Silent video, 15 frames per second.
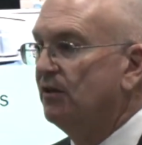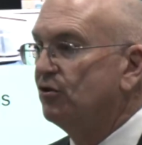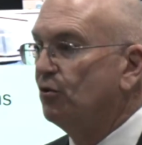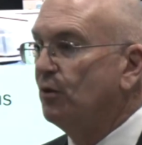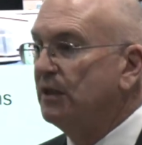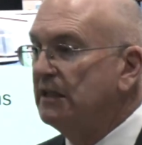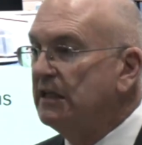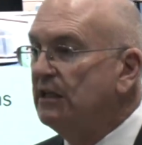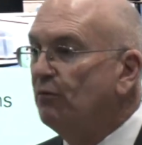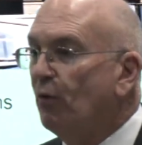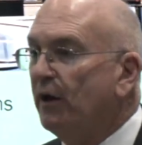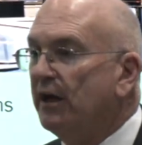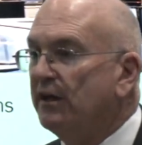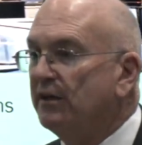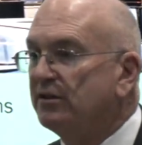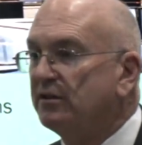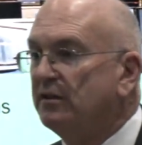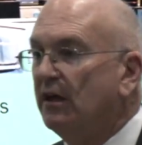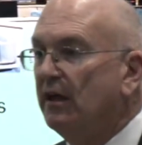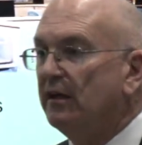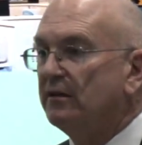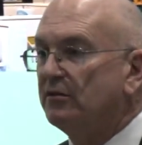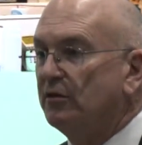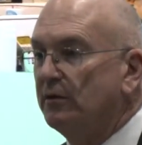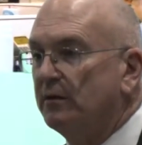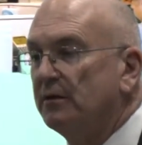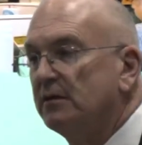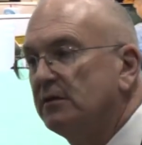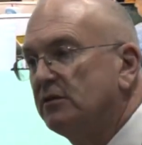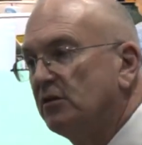So we need ways
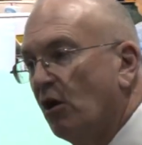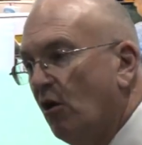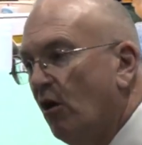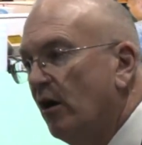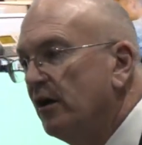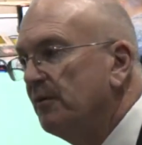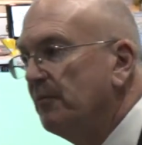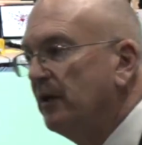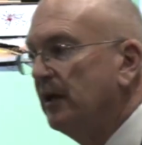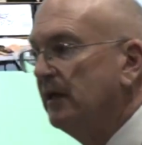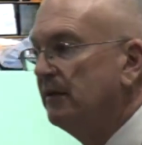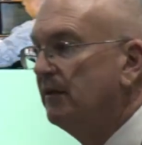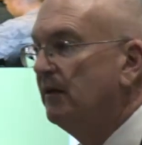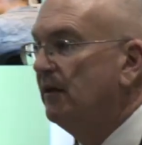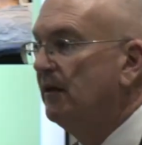to automate